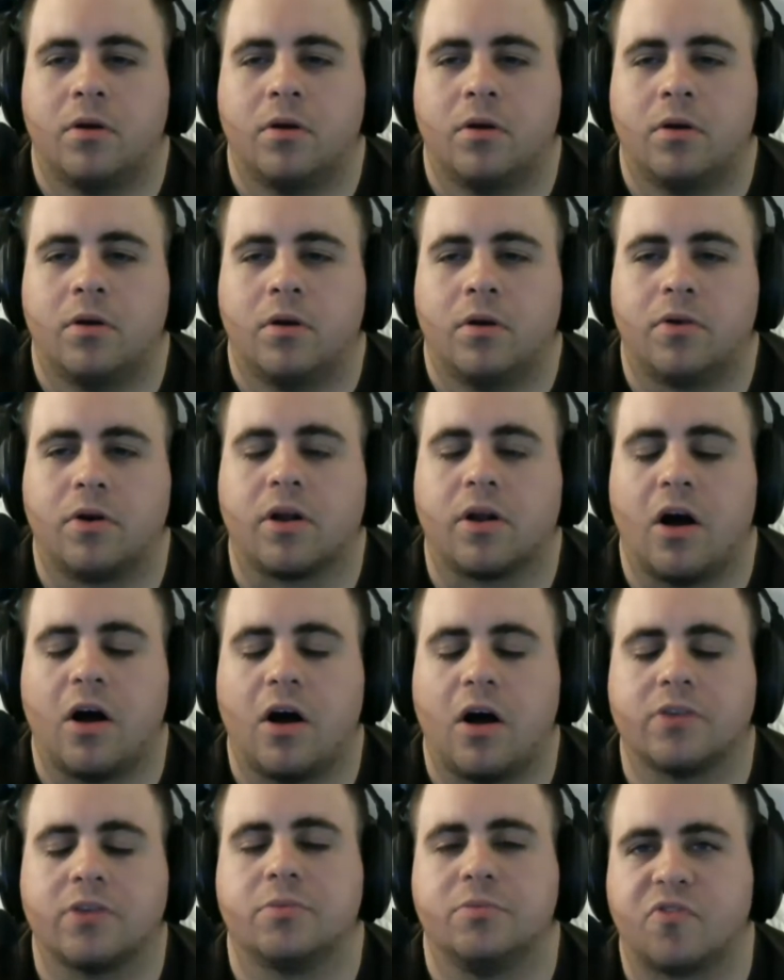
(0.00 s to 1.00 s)
Their
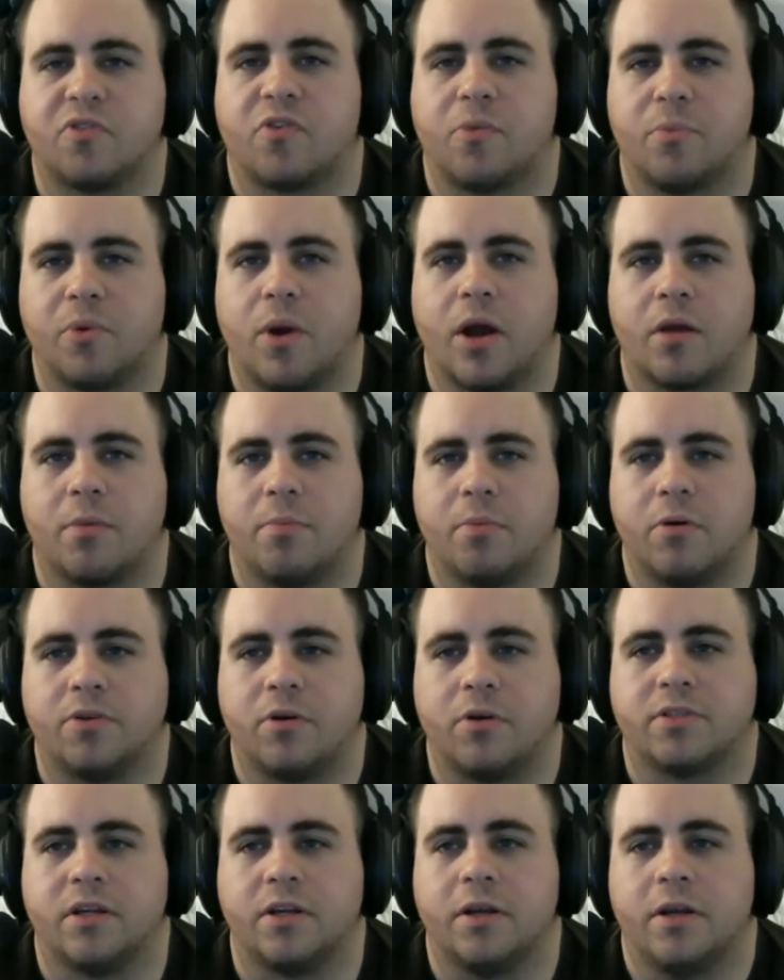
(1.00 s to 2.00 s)
costumes are from the racquetball
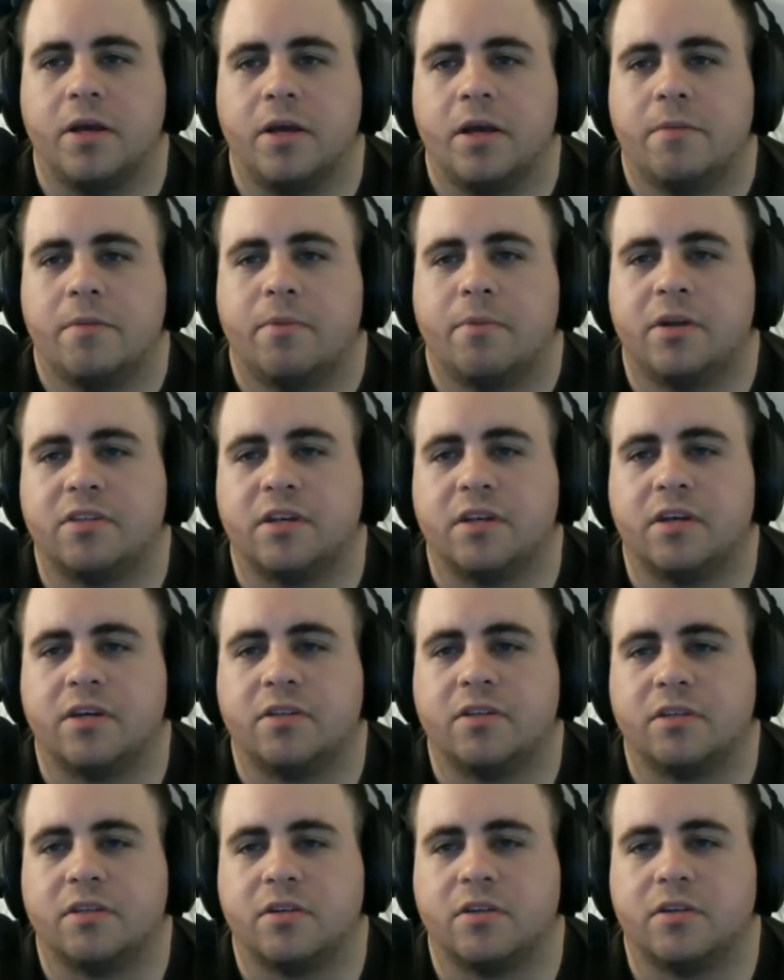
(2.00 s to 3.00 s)
scene, but
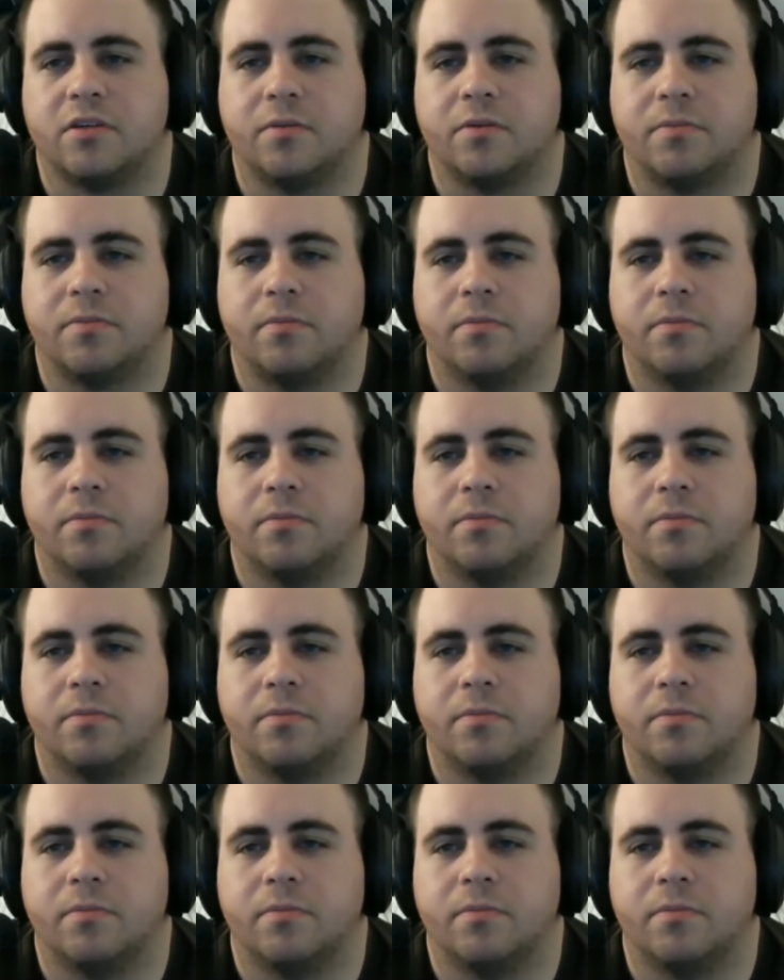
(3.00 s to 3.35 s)
it's a